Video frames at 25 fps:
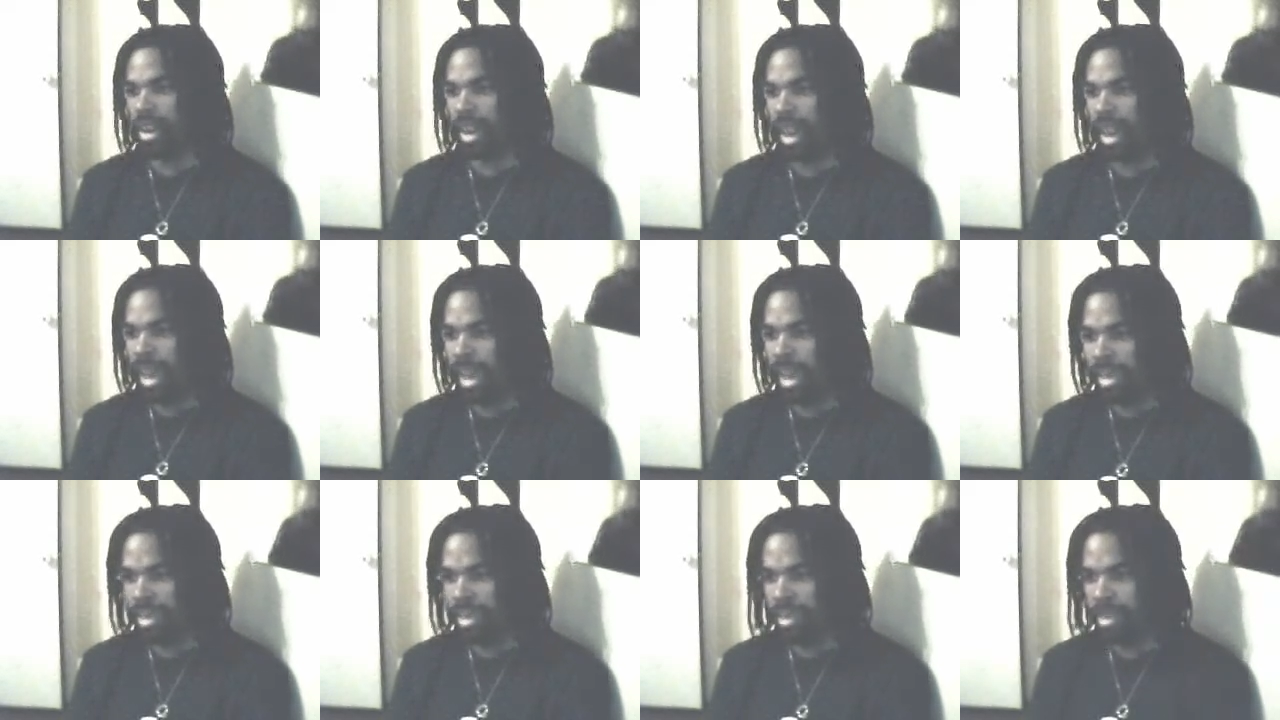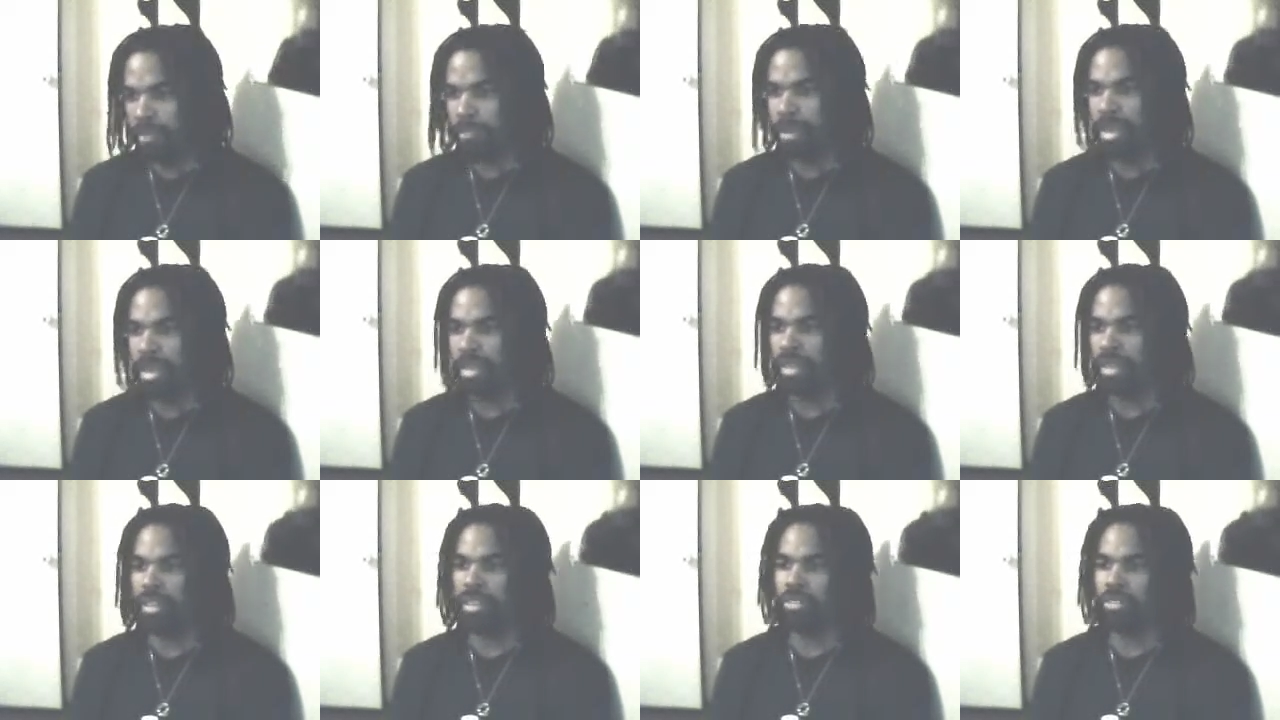any
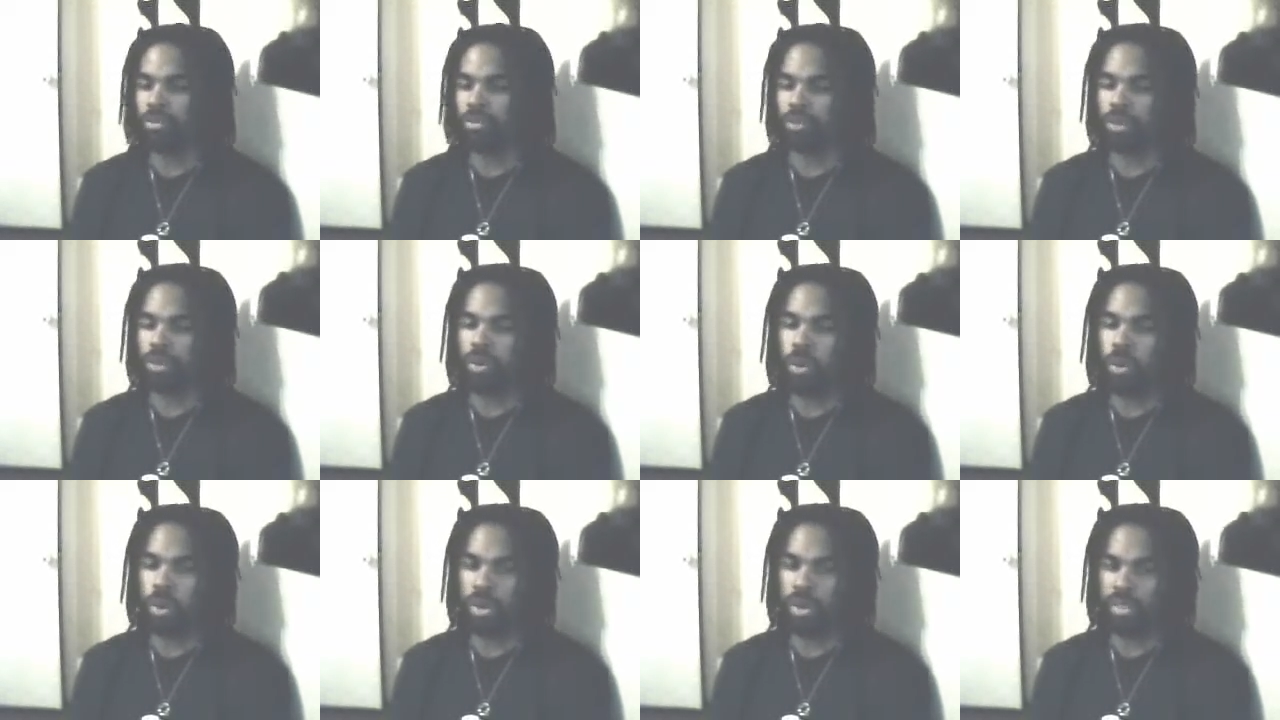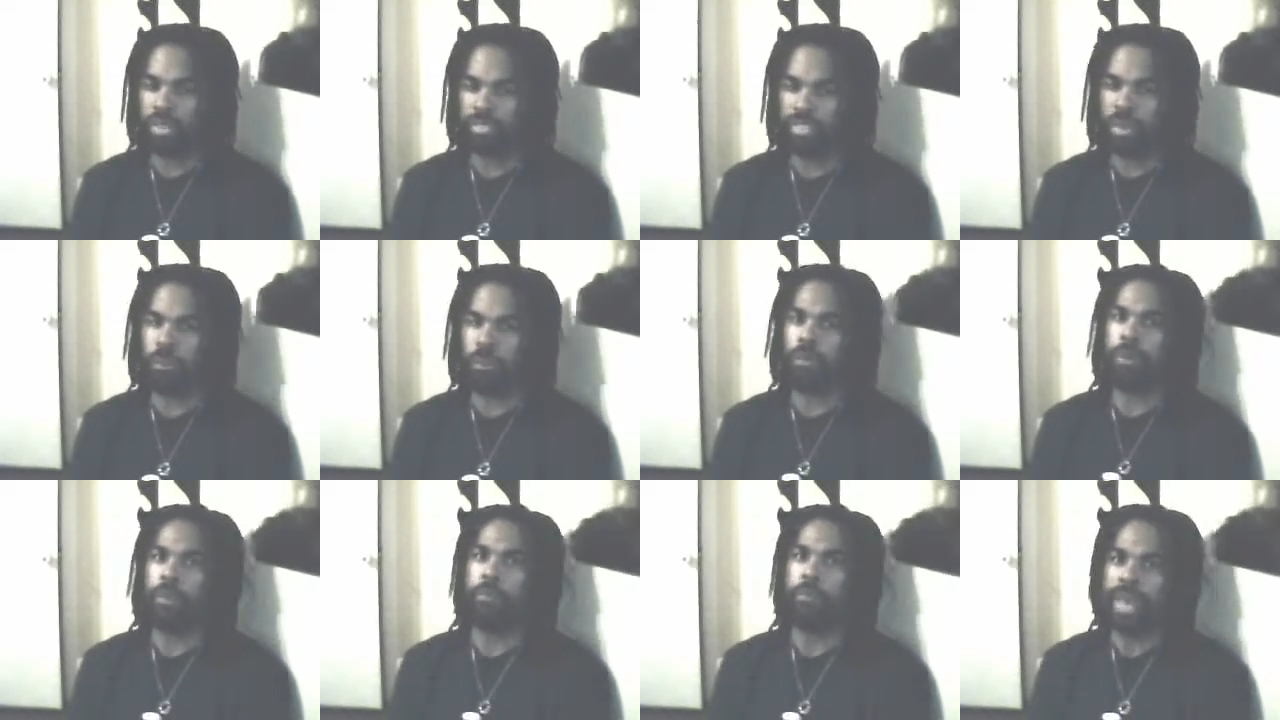mini disc recordings
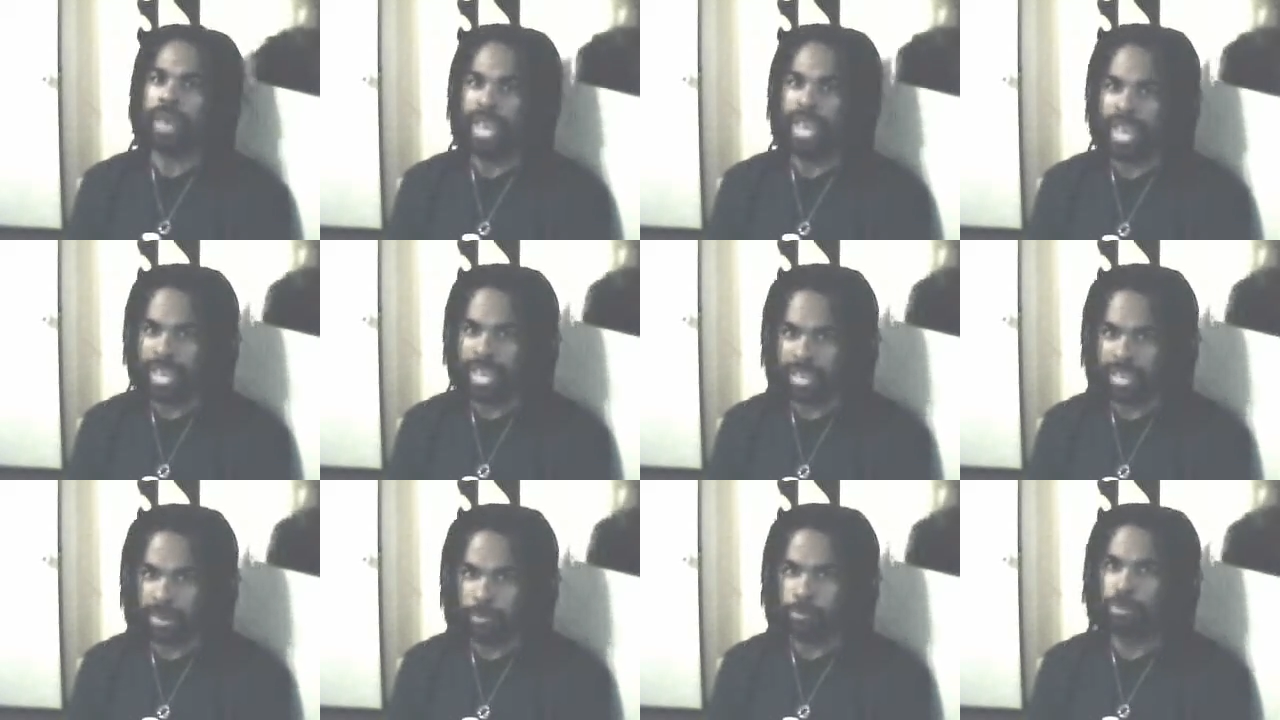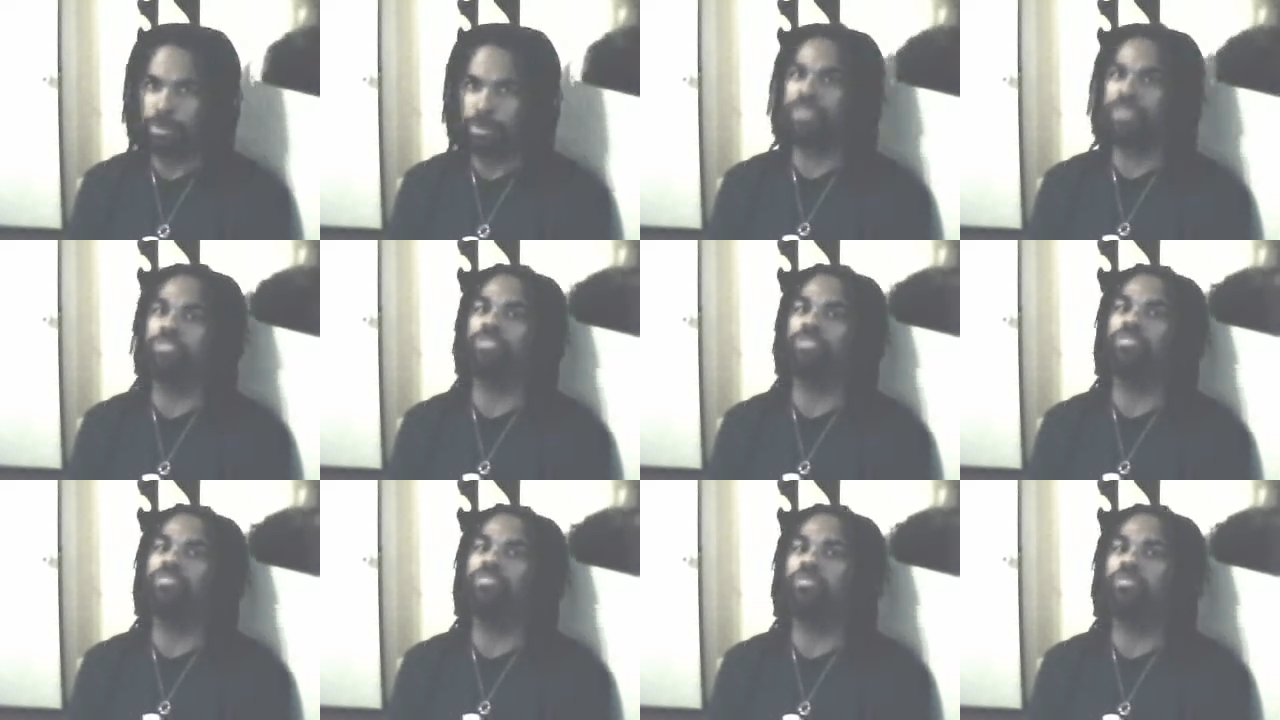that were made
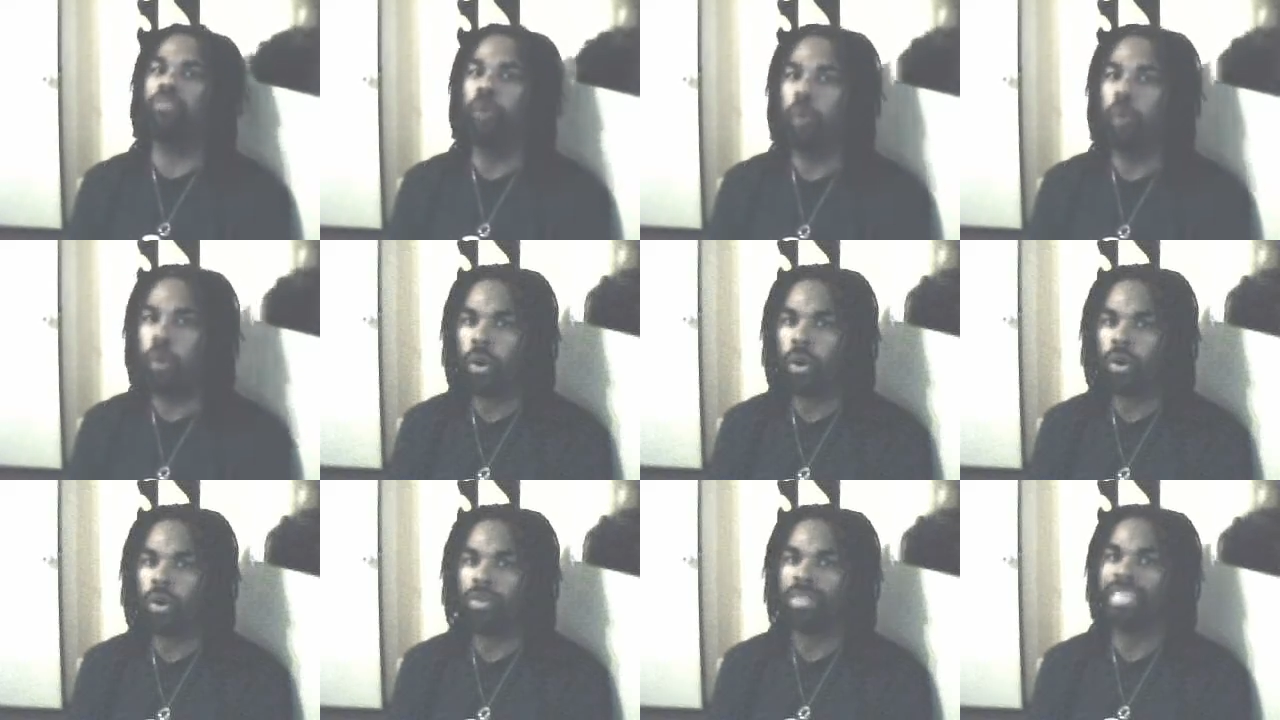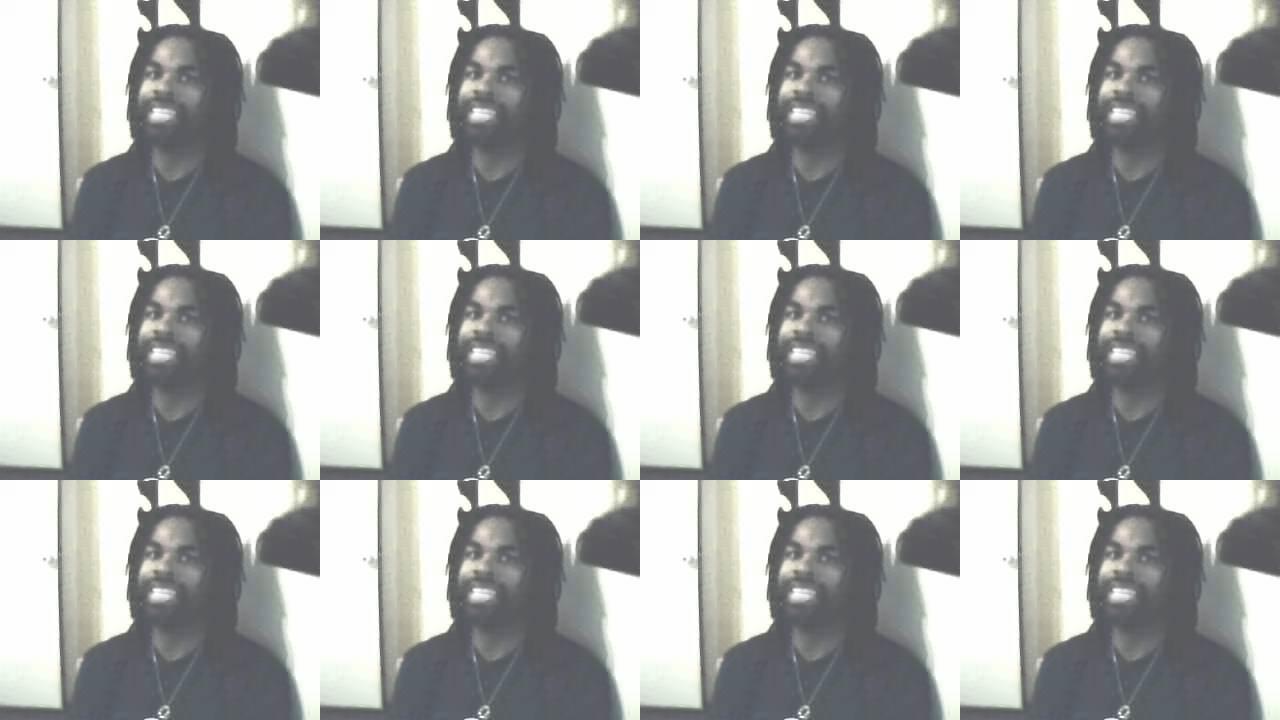before the